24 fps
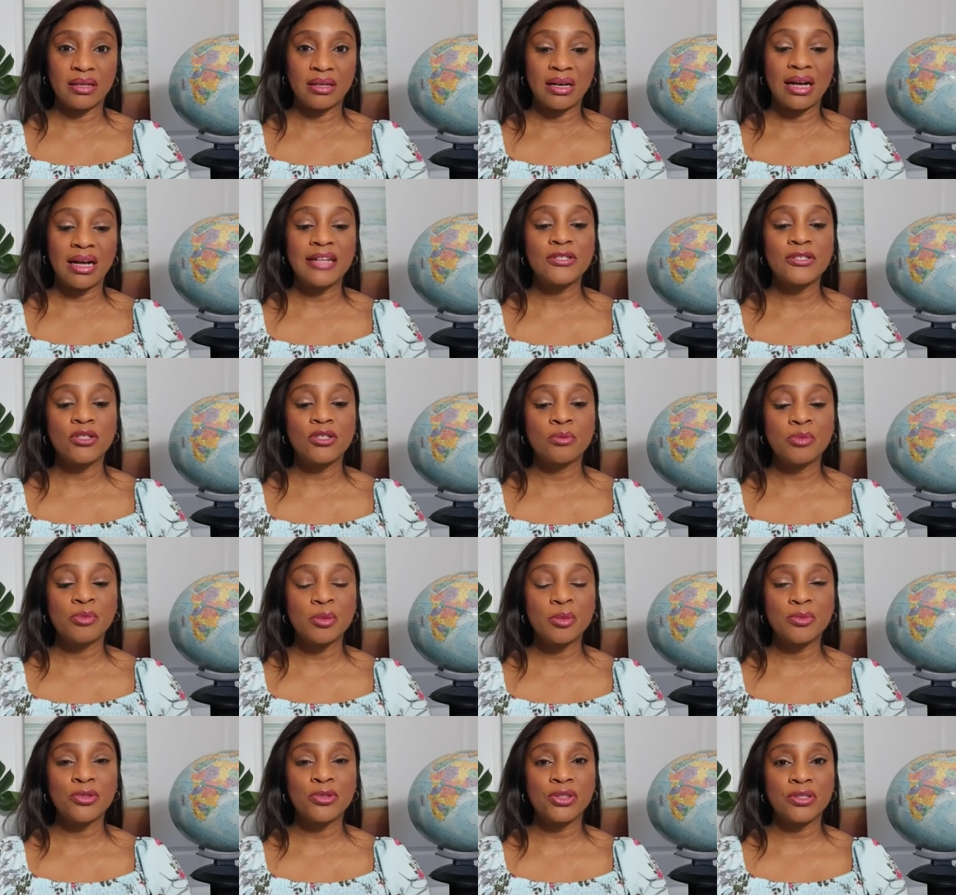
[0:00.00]
And some
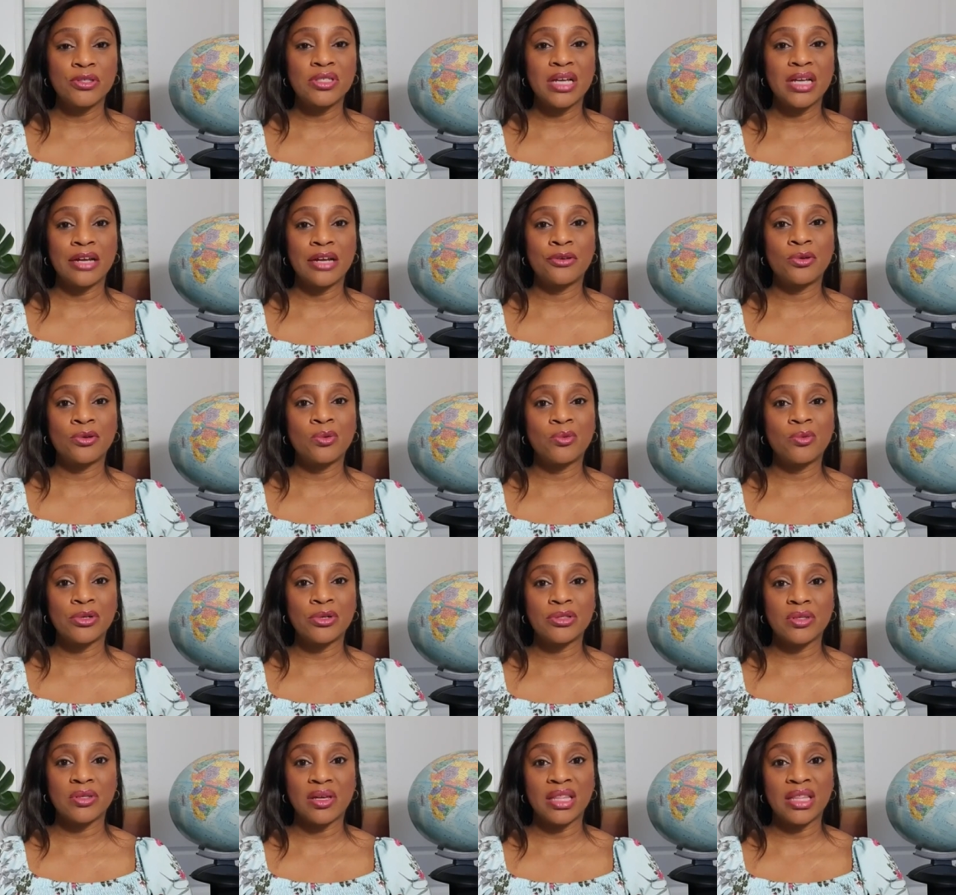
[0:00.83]
people just cannot
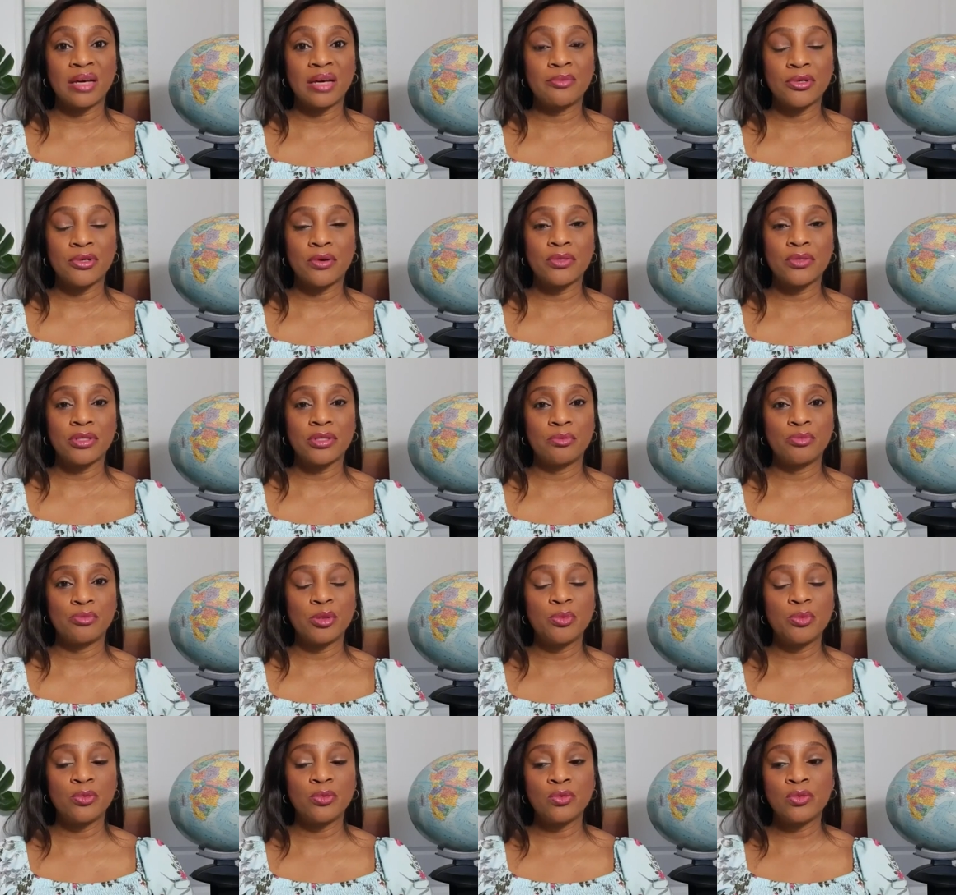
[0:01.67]
work together because some
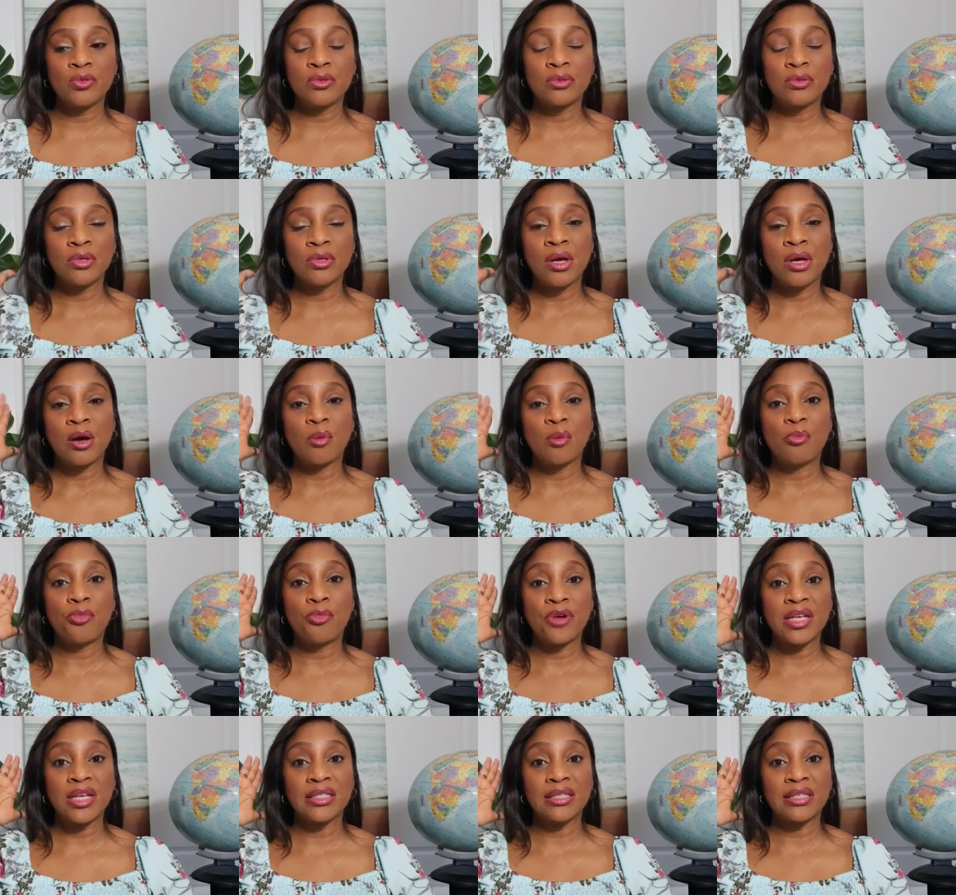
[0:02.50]
people's
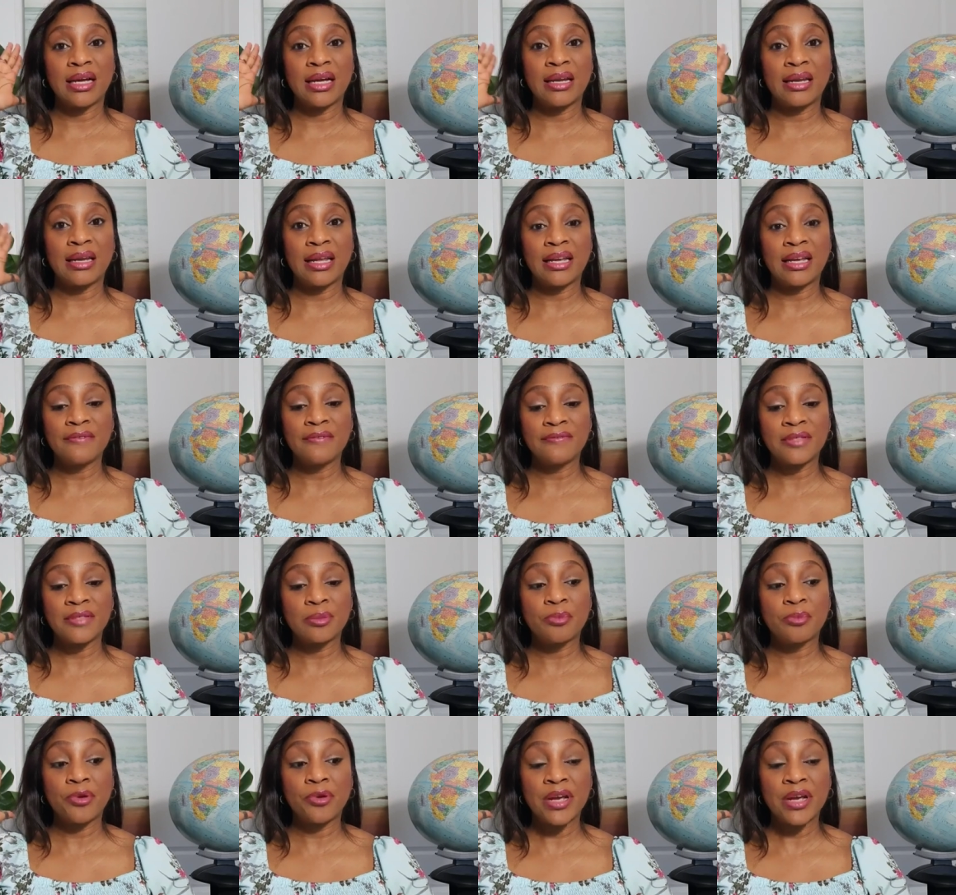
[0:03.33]
brains are
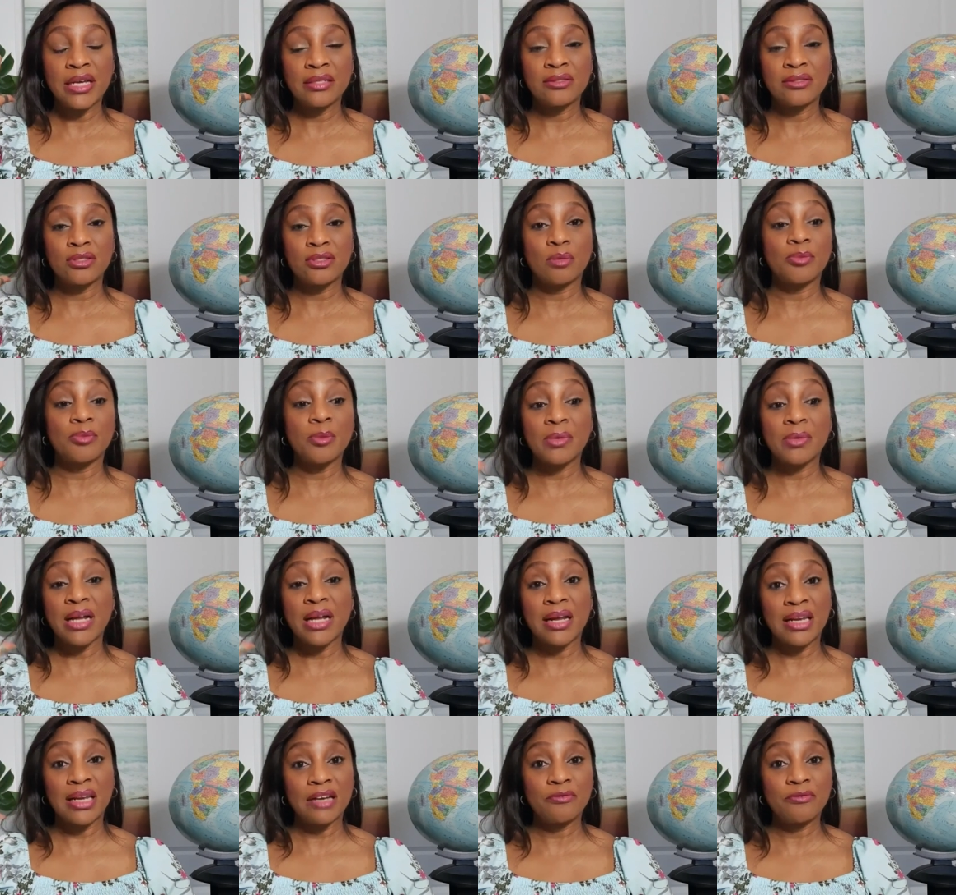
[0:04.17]
left-brained, some people
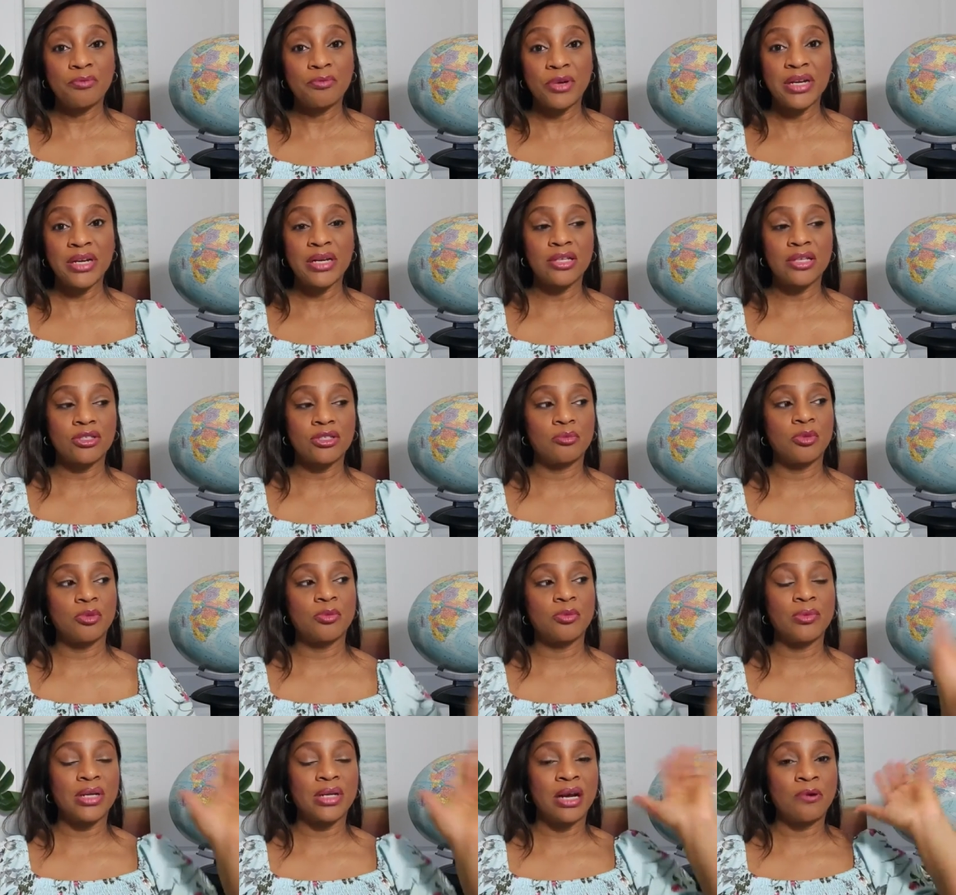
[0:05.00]
are left-brained, and some
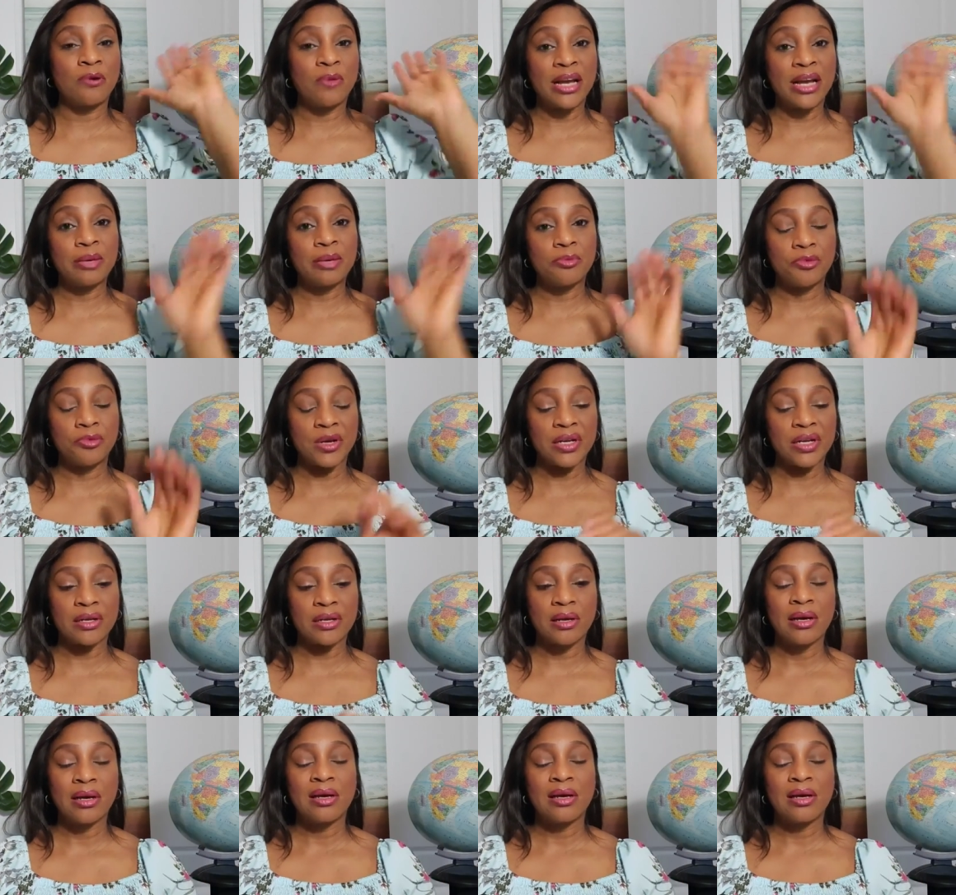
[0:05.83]
people are right-brained.